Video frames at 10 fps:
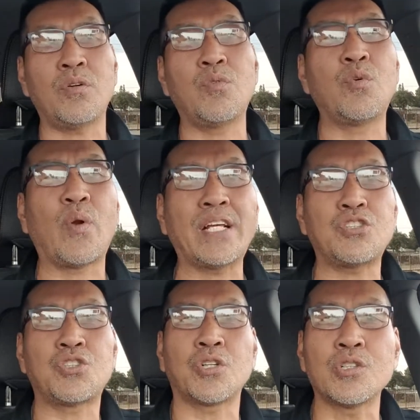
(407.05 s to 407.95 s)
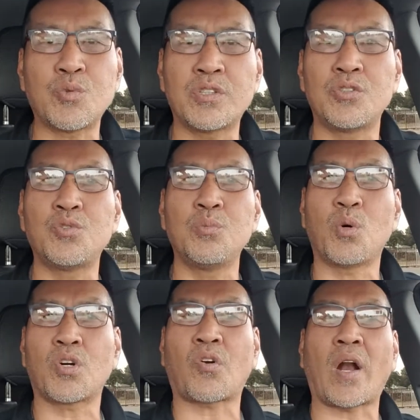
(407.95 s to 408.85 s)
and we raise children to do
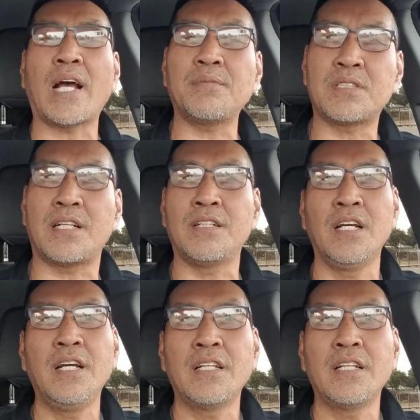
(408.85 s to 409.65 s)
more crimes than